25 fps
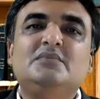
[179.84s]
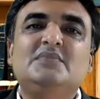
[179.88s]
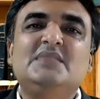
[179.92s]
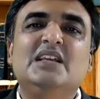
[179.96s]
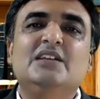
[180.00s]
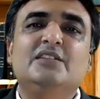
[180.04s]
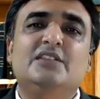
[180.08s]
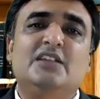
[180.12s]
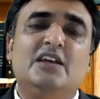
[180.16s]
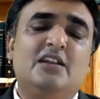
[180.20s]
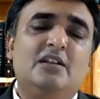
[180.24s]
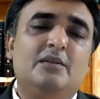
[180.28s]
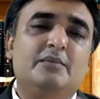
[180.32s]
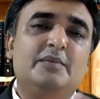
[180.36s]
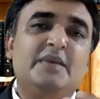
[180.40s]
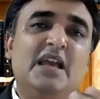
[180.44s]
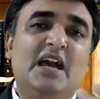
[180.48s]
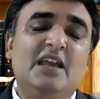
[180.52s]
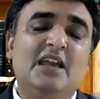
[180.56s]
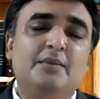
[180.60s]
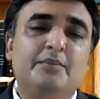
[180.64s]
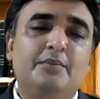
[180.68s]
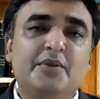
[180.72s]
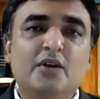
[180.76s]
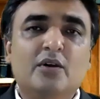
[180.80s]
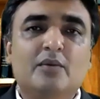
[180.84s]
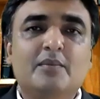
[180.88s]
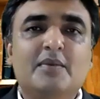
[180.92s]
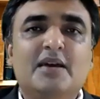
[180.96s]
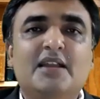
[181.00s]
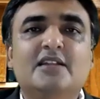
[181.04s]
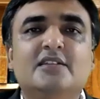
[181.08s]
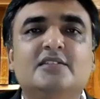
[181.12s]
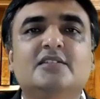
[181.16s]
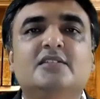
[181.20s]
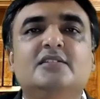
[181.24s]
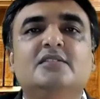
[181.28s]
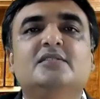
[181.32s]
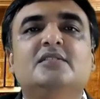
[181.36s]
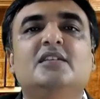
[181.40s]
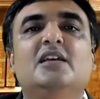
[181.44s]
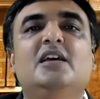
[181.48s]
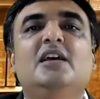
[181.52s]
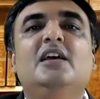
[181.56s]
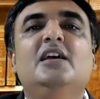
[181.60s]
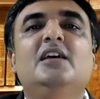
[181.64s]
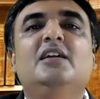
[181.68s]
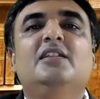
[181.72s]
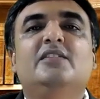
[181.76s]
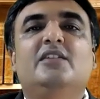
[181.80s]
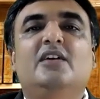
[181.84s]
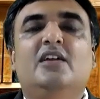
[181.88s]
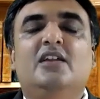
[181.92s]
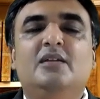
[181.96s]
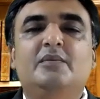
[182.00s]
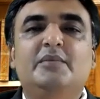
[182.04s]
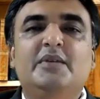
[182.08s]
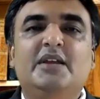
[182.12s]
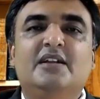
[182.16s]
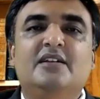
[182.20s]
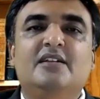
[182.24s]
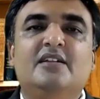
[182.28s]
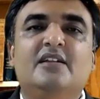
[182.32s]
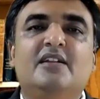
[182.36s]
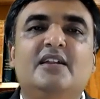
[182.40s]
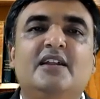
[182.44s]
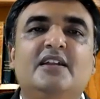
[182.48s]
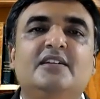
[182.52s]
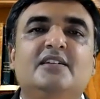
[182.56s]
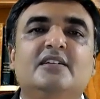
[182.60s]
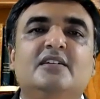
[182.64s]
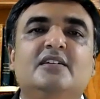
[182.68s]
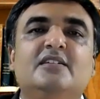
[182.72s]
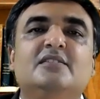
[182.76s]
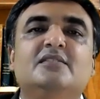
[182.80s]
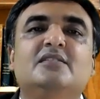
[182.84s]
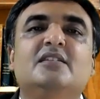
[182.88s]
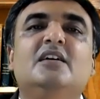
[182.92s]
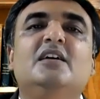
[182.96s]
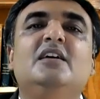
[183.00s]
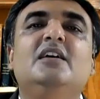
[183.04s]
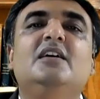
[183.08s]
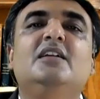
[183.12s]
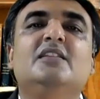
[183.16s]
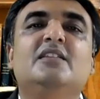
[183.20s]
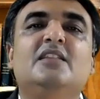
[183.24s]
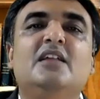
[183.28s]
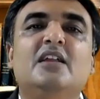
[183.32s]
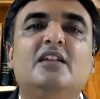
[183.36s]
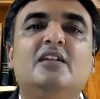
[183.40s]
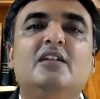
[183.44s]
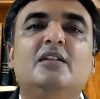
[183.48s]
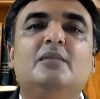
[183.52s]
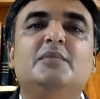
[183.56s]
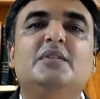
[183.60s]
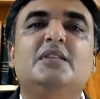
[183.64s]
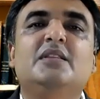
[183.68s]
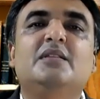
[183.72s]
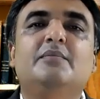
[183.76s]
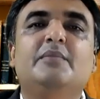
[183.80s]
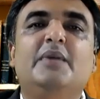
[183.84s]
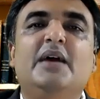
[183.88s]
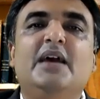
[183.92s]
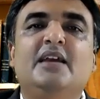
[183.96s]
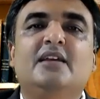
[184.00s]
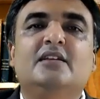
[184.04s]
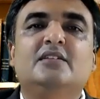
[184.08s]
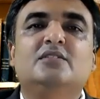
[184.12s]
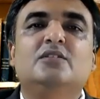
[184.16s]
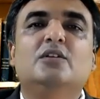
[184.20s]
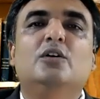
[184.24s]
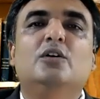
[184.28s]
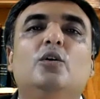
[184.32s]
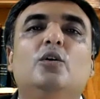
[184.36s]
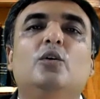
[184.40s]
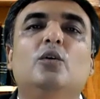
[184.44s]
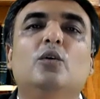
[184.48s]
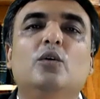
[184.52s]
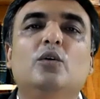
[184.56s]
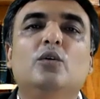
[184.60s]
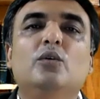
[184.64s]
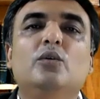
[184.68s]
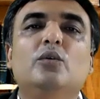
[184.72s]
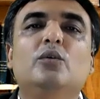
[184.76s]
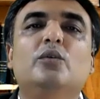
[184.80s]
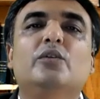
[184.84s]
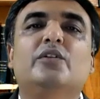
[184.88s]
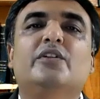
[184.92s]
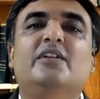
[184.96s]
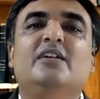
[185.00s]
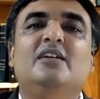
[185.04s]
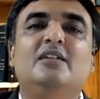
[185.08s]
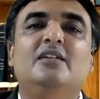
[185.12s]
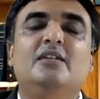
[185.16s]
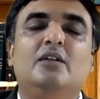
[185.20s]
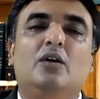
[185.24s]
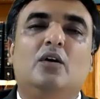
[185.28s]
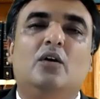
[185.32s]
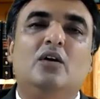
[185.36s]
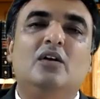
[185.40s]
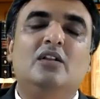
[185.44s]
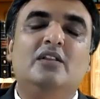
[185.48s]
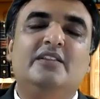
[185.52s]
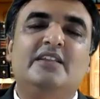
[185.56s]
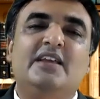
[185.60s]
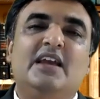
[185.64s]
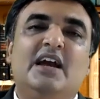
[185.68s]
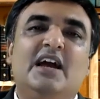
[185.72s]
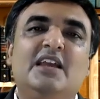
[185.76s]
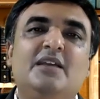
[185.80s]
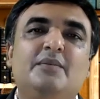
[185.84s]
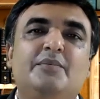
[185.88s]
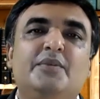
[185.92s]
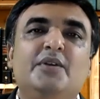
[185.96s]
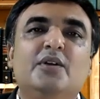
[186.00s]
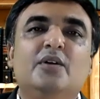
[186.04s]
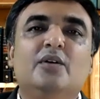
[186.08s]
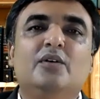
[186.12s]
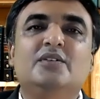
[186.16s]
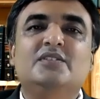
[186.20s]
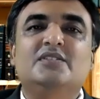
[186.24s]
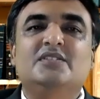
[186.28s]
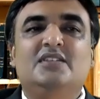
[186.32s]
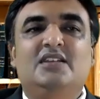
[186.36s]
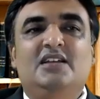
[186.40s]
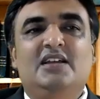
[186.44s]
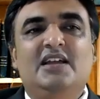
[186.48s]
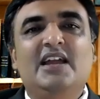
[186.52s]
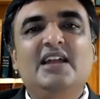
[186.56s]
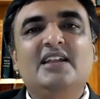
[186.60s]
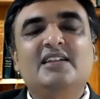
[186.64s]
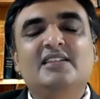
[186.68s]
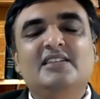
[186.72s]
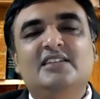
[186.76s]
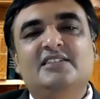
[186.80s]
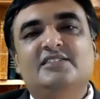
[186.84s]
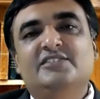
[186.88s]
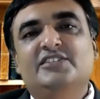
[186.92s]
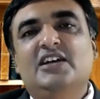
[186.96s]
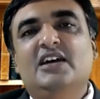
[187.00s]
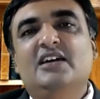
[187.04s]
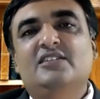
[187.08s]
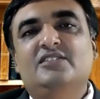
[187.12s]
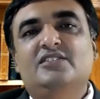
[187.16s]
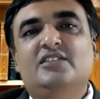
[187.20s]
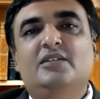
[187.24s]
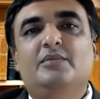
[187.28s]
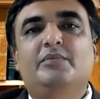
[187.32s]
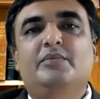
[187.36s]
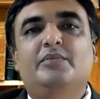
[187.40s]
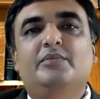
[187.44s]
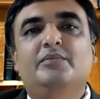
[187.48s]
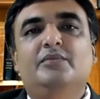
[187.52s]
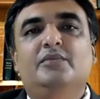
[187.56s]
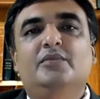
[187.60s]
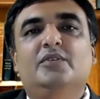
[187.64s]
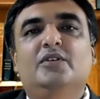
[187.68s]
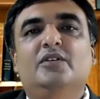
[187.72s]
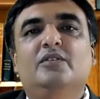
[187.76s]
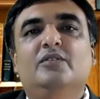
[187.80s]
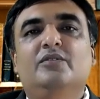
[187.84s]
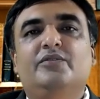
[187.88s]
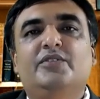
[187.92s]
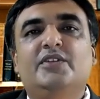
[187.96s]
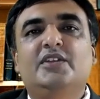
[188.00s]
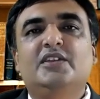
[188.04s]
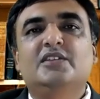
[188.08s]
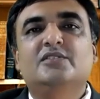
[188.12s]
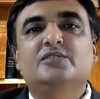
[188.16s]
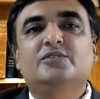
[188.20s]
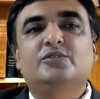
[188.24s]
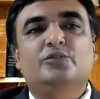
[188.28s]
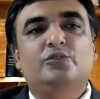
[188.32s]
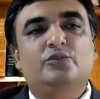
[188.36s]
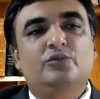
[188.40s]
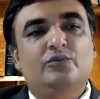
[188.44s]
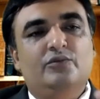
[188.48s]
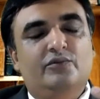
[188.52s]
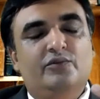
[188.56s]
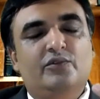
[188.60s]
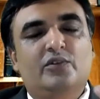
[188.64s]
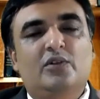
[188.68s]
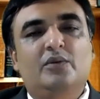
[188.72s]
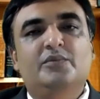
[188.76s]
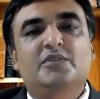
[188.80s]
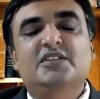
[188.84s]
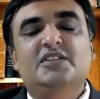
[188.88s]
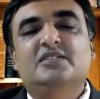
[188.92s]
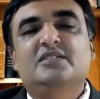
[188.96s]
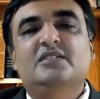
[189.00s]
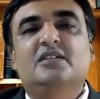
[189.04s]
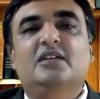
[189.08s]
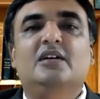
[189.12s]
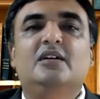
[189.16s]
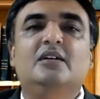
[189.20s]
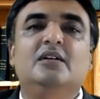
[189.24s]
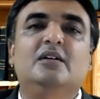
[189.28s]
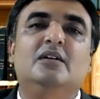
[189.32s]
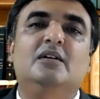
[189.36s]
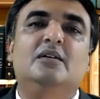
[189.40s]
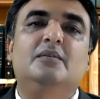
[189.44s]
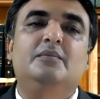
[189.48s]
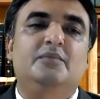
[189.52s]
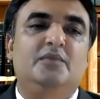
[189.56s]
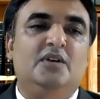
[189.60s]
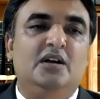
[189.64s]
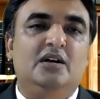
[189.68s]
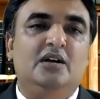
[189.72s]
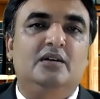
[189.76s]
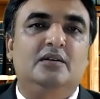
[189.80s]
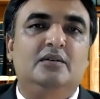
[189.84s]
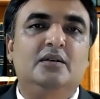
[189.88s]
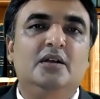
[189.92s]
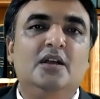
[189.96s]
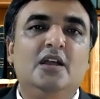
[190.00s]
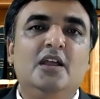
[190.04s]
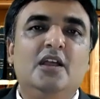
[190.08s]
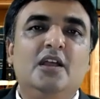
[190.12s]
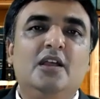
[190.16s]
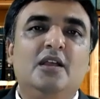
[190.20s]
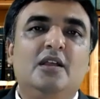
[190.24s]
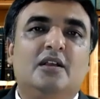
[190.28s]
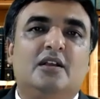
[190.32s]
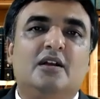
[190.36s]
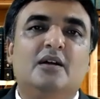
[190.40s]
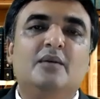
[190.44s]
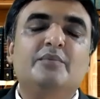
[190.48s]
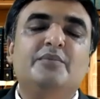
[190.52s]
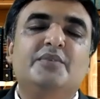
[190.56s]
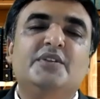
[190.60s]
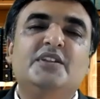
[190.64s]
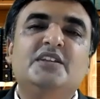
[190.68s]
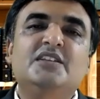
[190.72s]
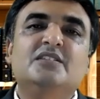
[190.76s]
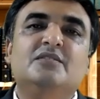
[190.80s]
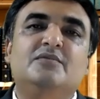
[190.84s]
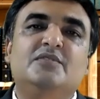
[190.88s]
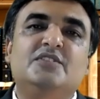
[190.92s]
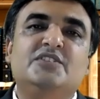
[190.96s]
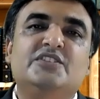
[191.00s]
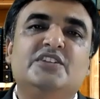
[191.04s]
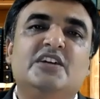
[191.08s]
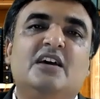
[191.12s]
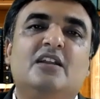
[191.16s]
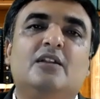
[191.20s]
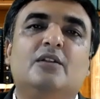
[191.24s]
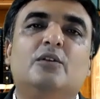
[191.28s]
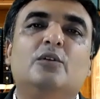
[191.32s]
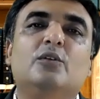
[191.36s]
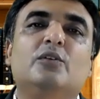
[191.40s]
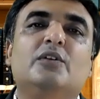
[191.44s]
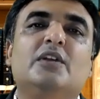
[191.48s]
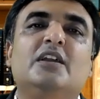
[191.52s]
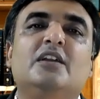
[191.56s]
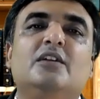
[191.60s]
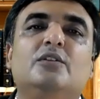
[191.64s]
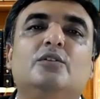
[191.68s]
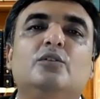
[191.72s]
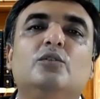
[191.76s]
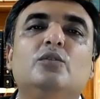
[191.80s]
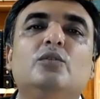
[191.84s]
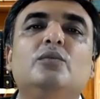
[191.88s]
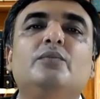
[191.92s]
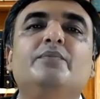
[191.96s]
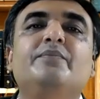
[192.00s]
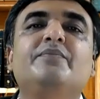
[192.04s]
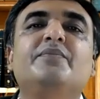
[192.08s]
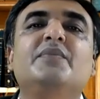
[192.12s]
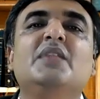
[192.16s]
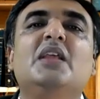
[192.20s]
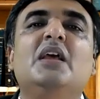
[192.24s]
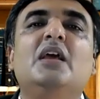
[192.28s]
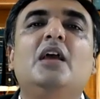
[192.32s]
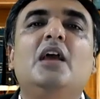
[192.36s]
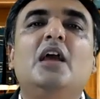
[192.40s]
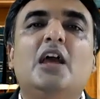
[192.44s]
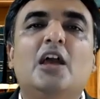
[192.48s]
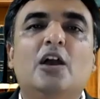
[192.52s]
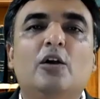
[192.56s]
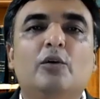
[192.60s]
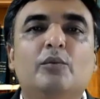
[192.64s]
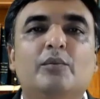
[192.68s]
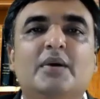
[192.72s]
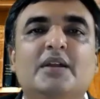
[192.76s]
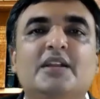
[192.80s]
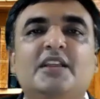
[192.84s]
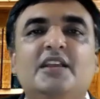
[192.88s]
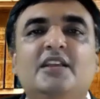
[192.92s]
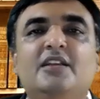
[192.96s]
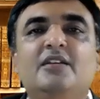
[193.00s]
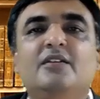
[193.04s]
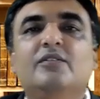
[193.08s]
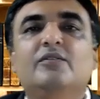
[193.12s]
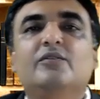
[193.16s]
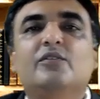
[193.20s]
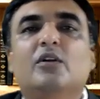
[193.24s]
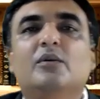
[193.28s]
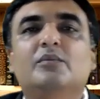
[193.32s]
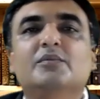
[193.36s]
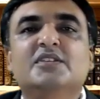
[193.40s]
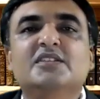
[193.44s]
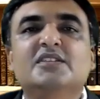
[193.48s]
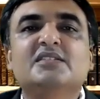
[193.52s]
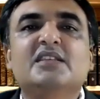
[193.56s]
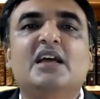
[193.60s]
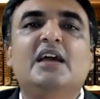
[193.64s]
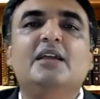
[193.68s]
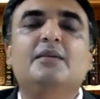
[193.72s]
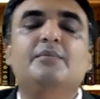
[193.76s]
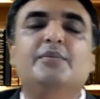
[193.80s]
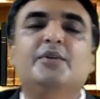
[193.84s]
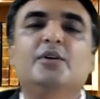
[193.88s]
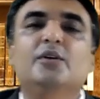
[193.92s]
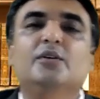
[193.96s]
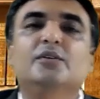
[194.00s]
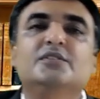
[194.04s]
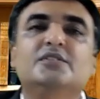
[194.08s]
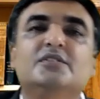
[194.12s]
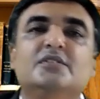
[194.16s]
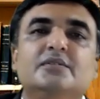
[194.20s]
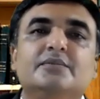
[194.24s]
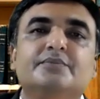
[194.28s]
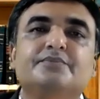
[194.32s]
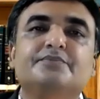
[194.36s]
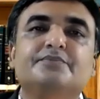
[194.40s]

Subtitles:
There will be IPO managers, there will be underwriters, there will be the banks who run all the IPOs and they charge the fees from these companies which are looking to have money from these IPOs.